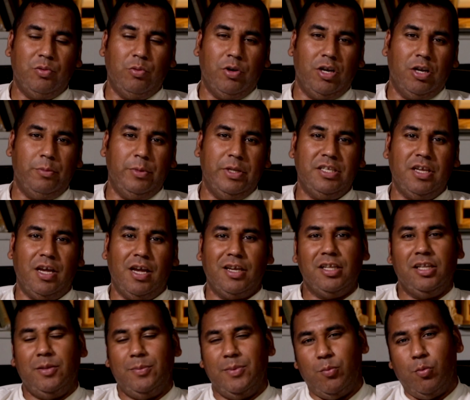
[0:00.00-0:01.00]
We're going to be
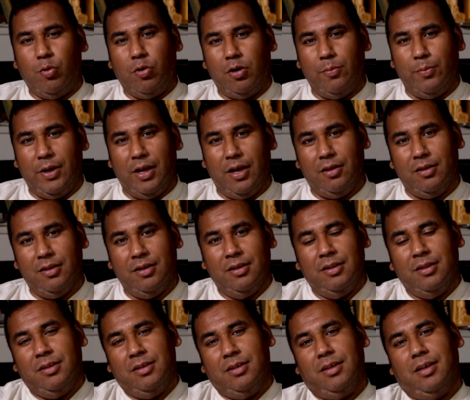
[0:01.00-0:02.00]
talking a little bit more about
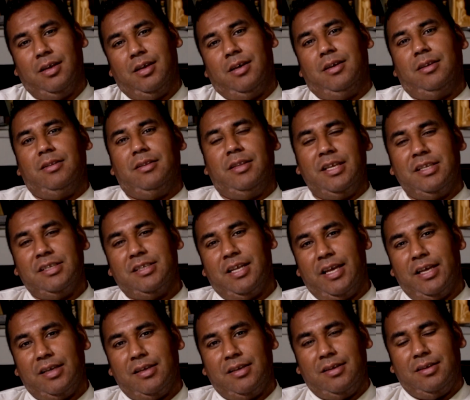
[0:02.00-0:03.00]
things
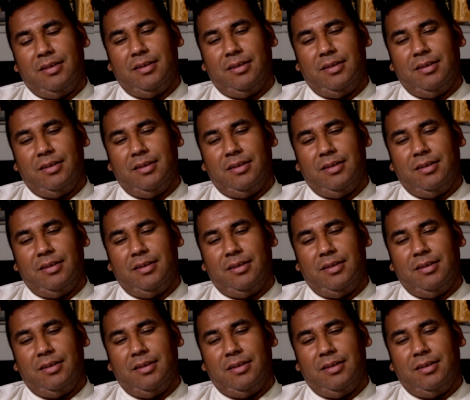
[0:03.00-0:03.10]
like